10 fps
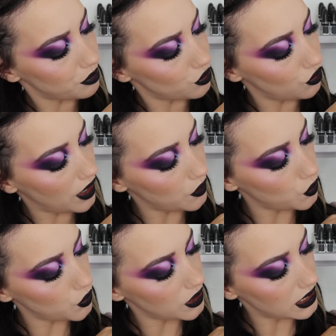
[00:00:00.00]

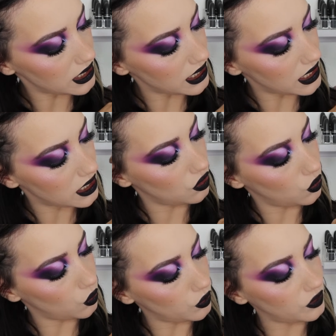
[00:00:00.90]
browny,
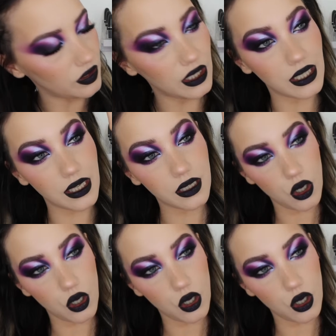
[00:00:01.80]
goldy,